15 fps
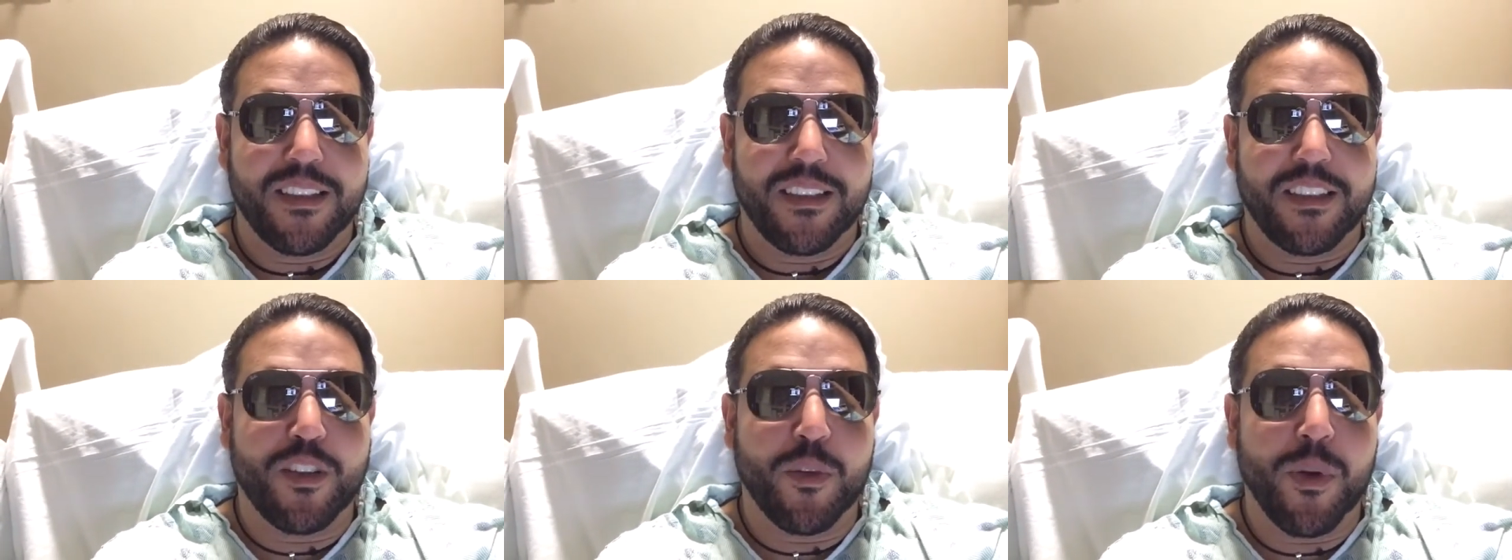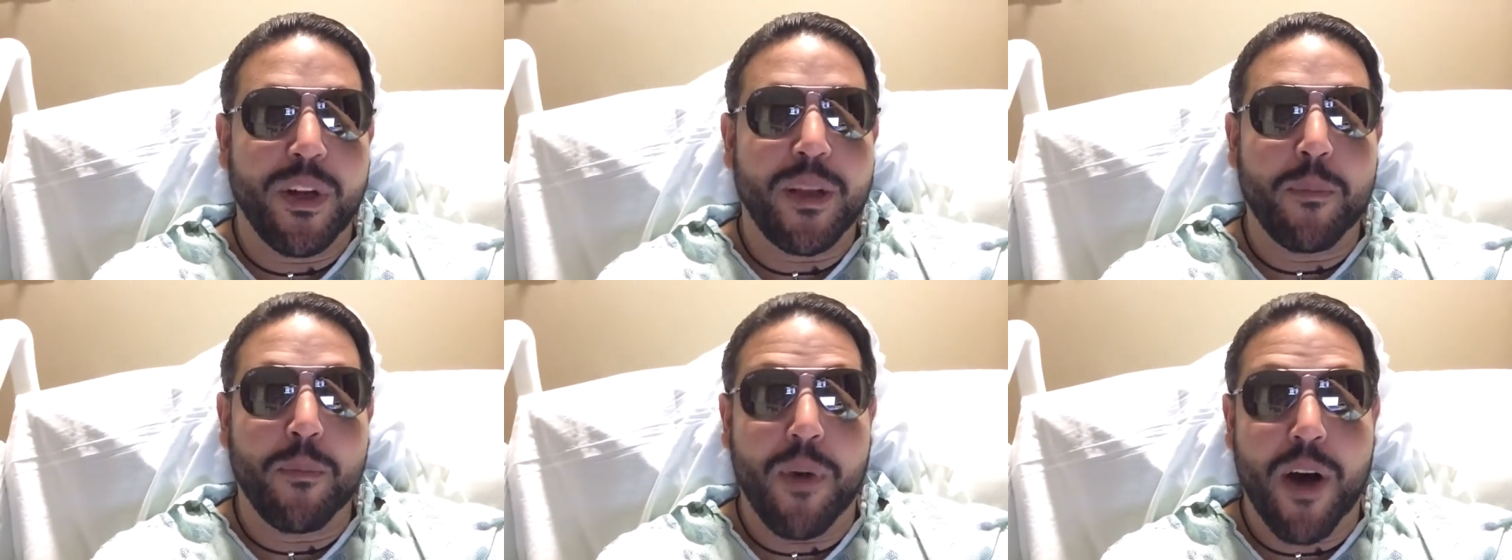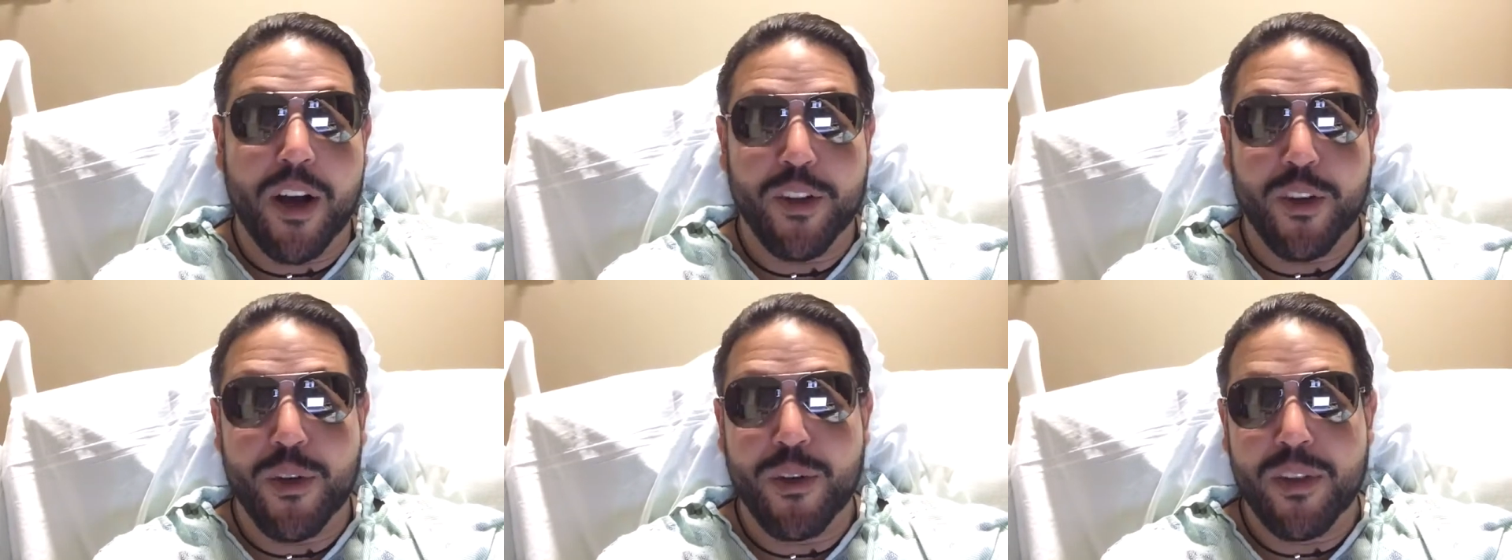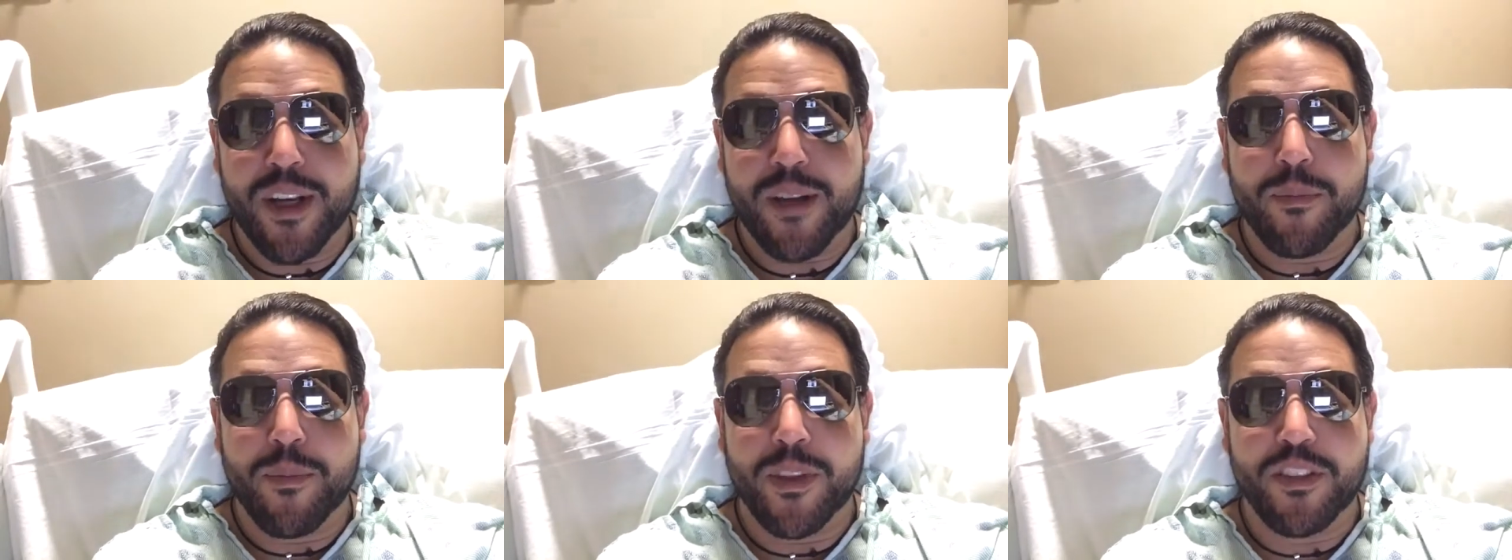Does it really bother you
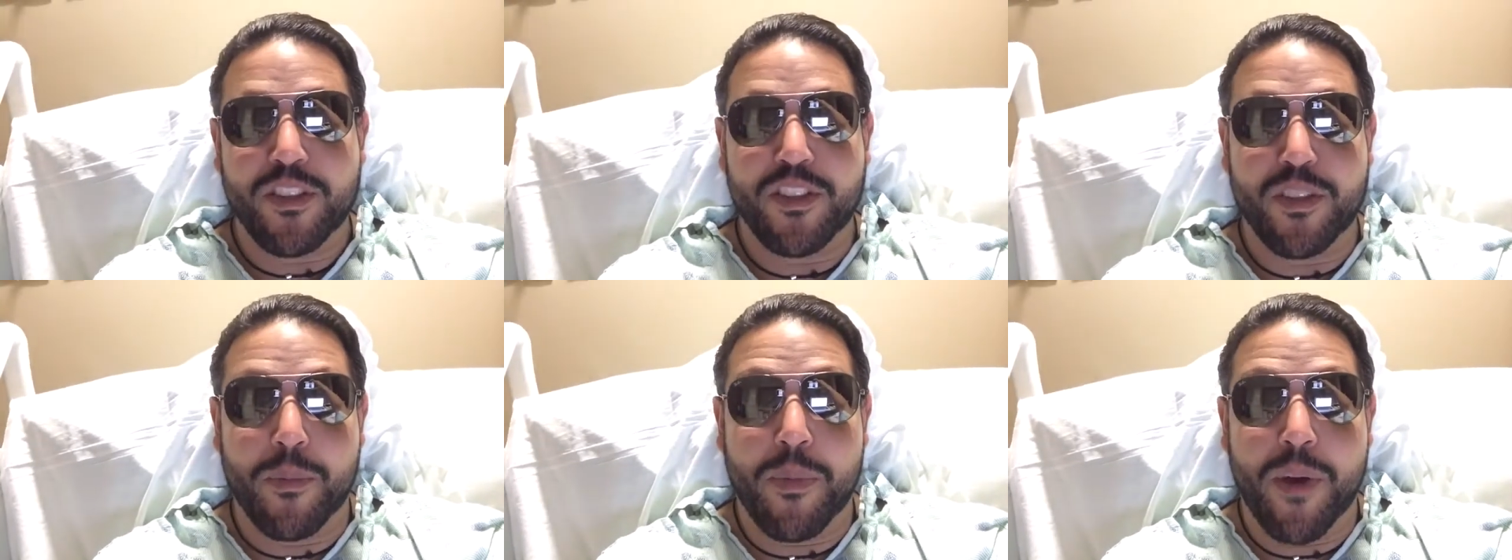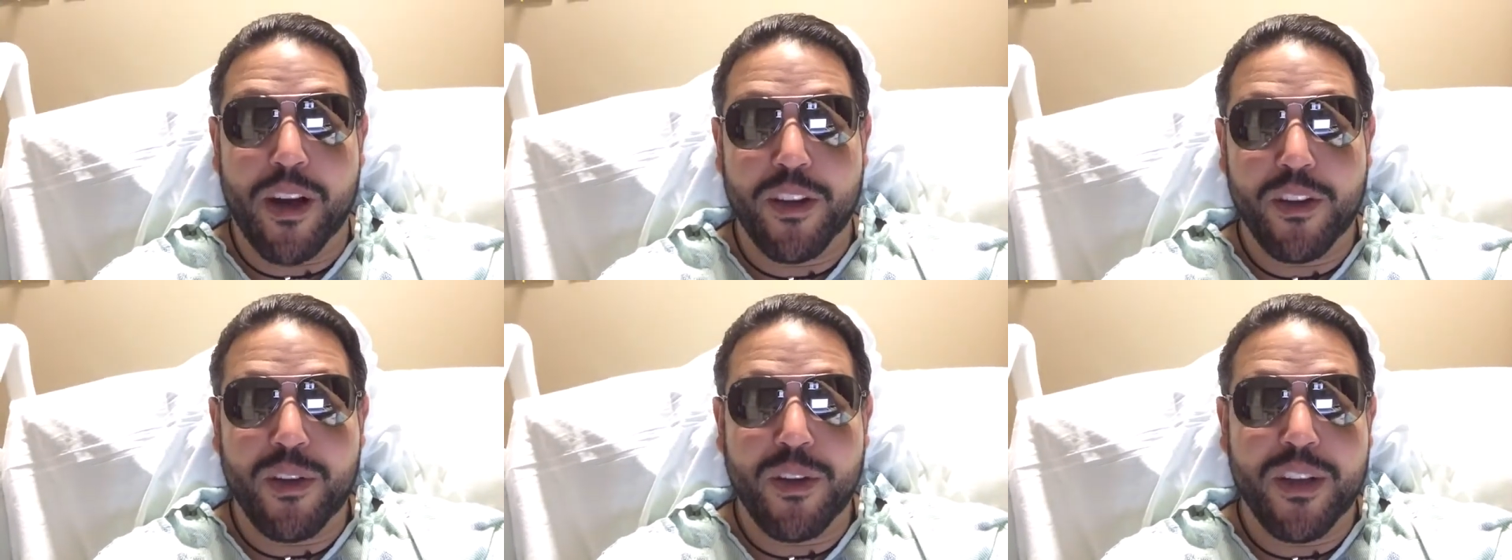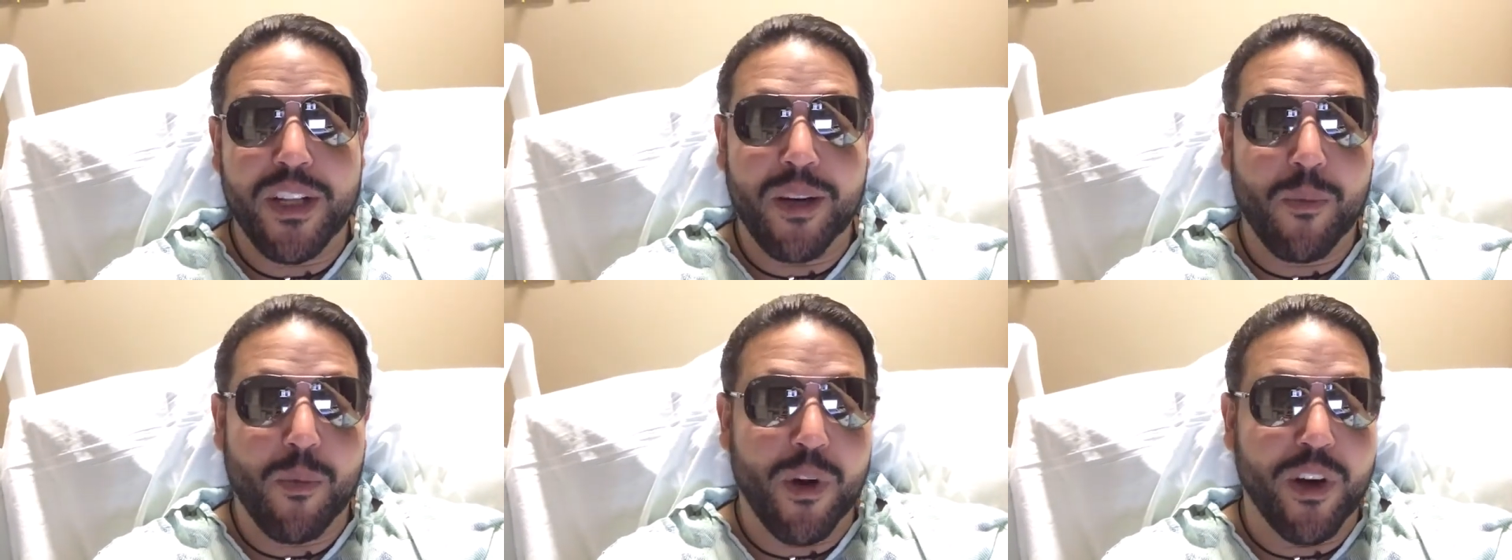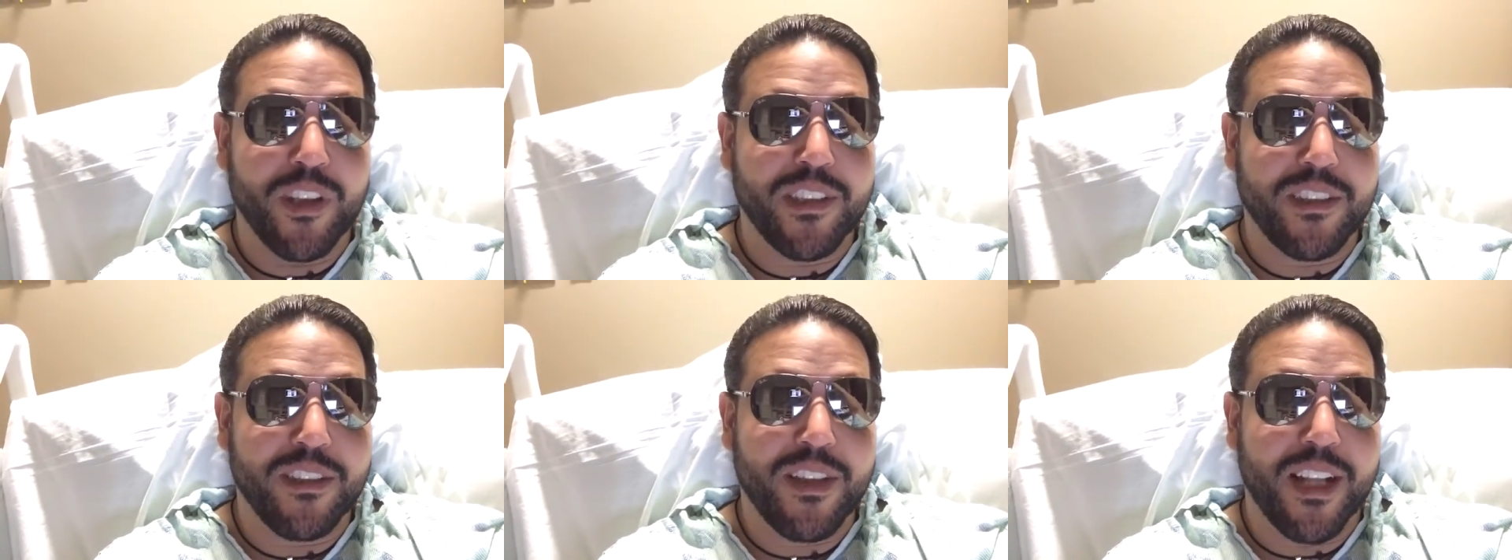that much? Does it bother you that I'm
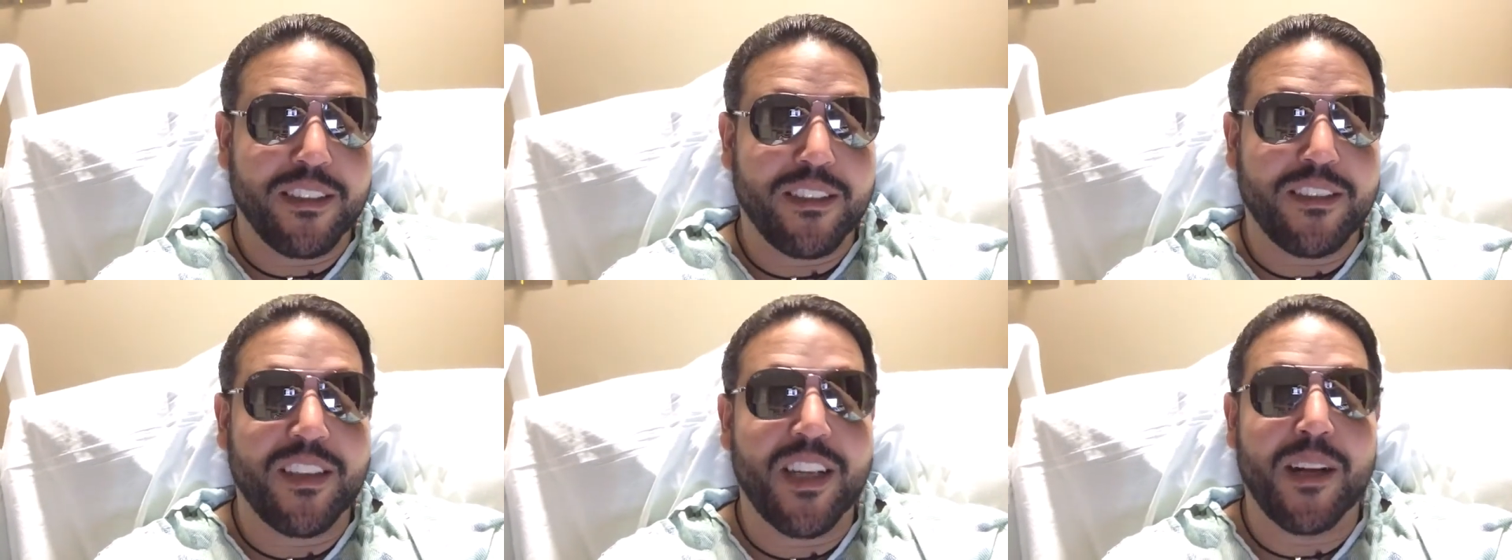wearing these glasses,